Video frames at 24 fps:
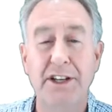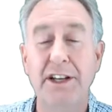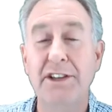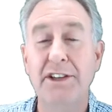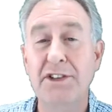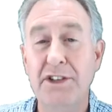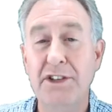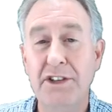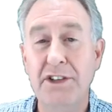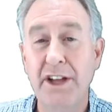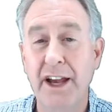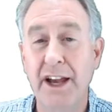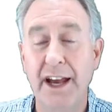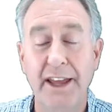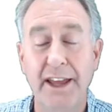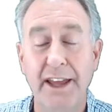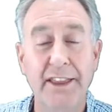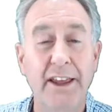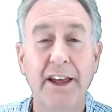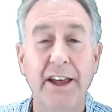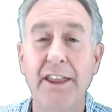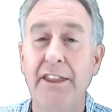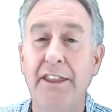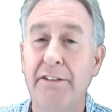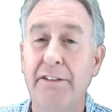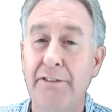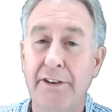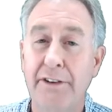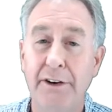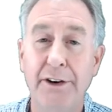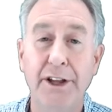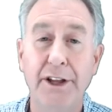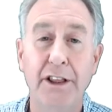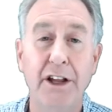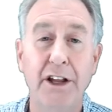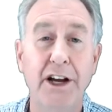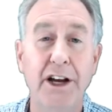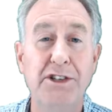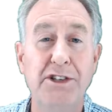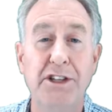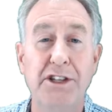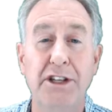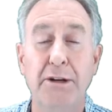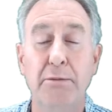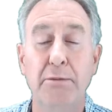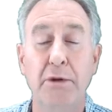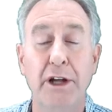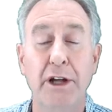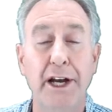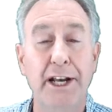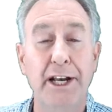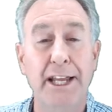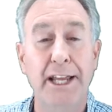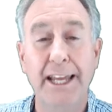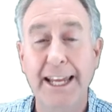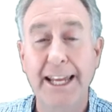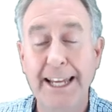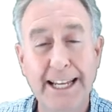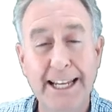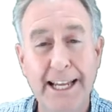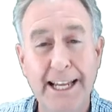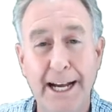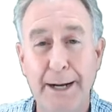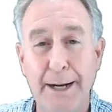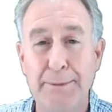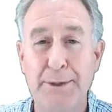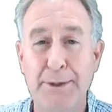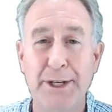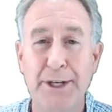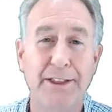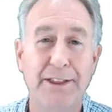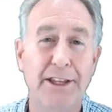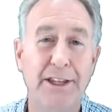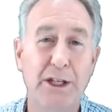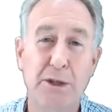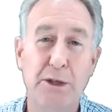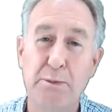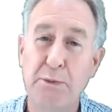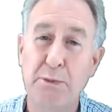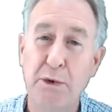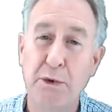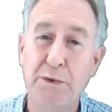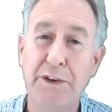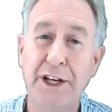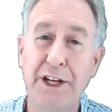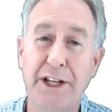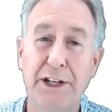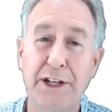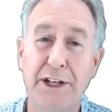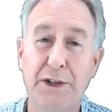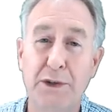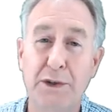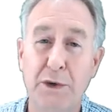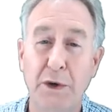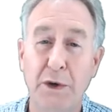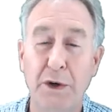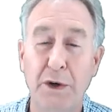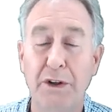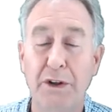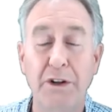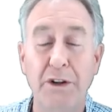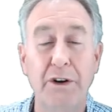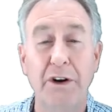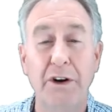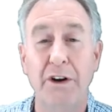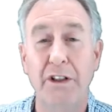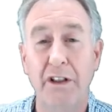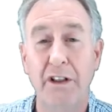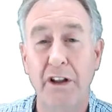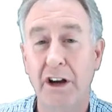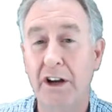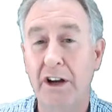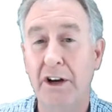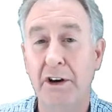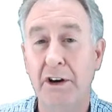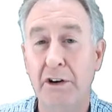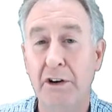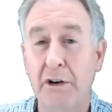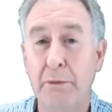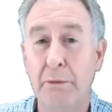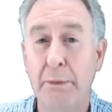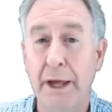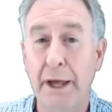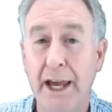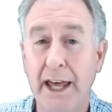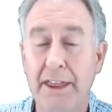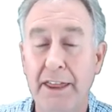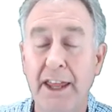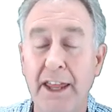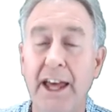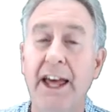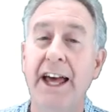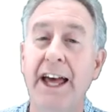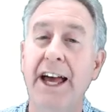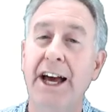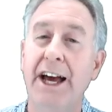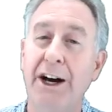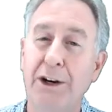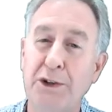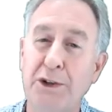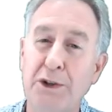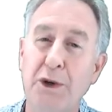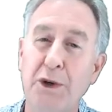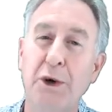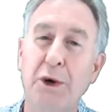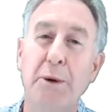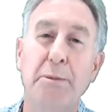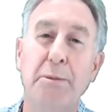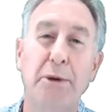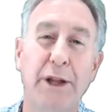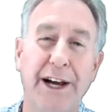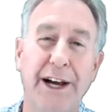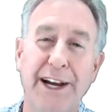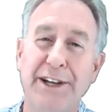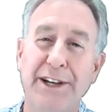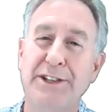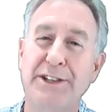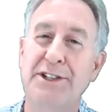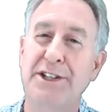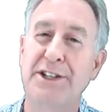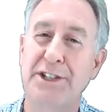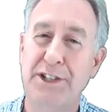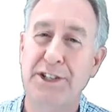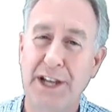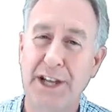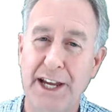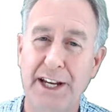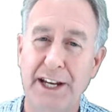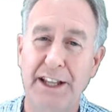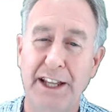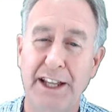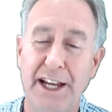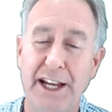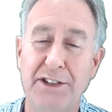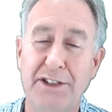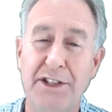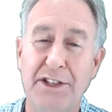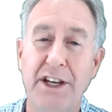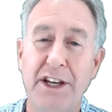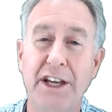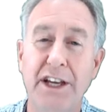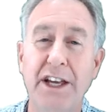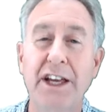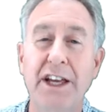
Instead, the very laws that apply to any object that's moving in a circle or along a curved path also applies to satellites.